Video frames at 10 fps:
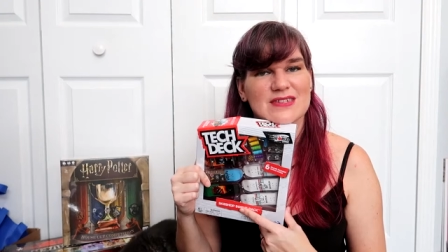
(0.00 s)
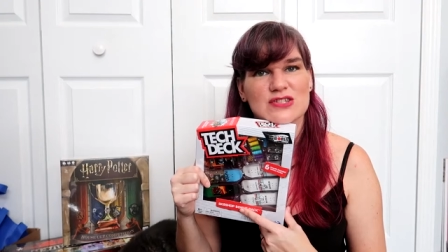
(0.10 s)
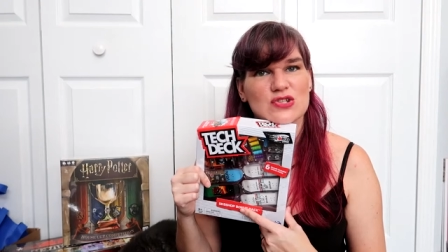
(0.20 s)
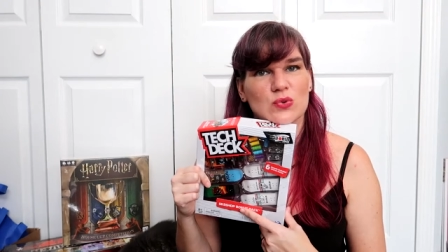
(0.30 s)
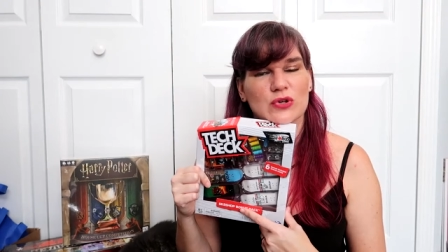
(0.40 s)
And
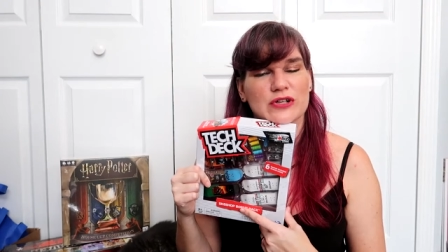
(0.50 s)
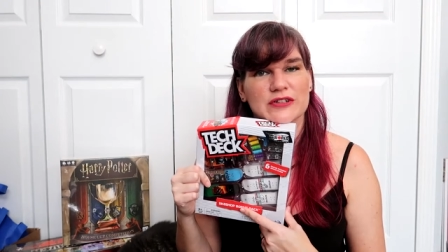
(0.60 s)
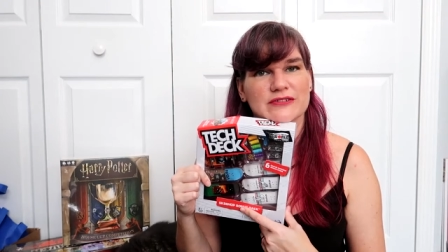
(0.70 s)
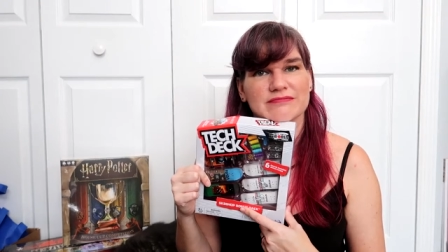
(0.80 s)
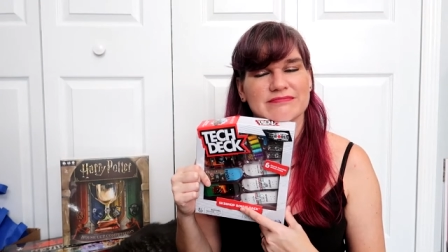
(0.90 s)
Squirt,
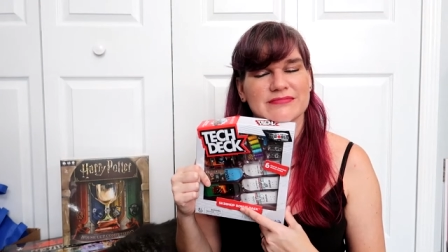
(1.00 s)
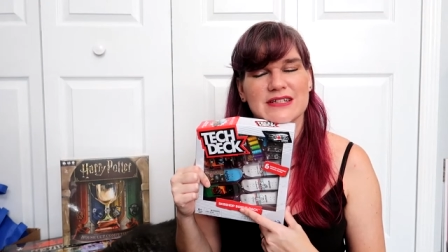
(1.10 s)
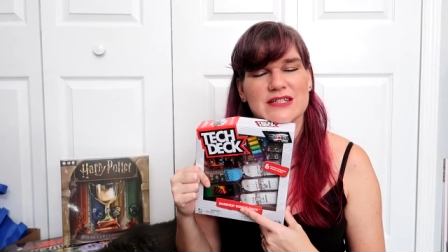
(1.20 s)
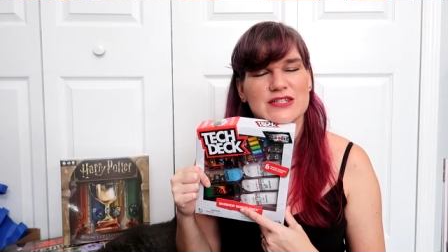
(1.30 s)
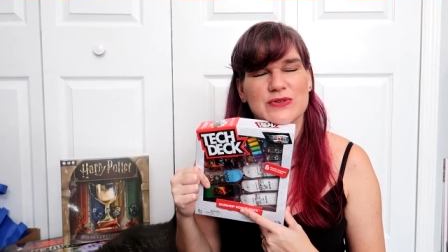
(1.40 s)

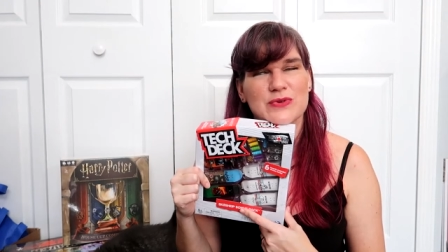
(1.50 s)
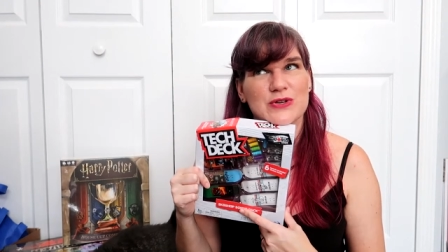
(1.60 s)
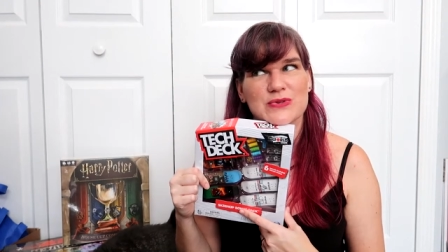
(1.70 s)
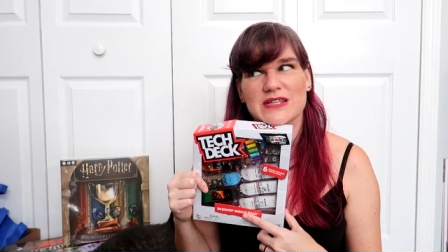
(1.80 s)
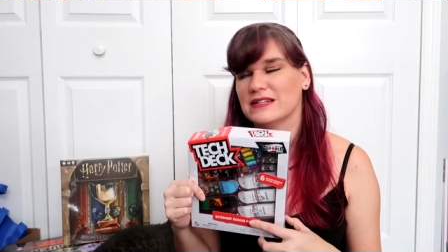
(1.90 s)
he's so
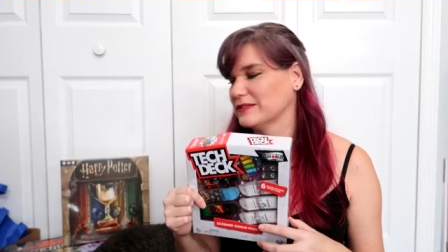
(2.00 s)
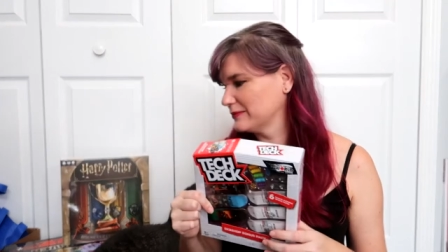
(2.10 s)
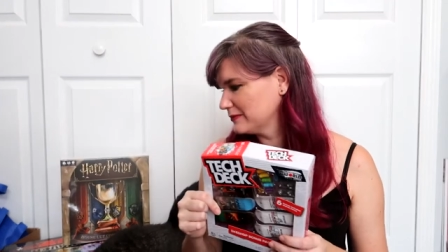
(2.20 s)
nosy.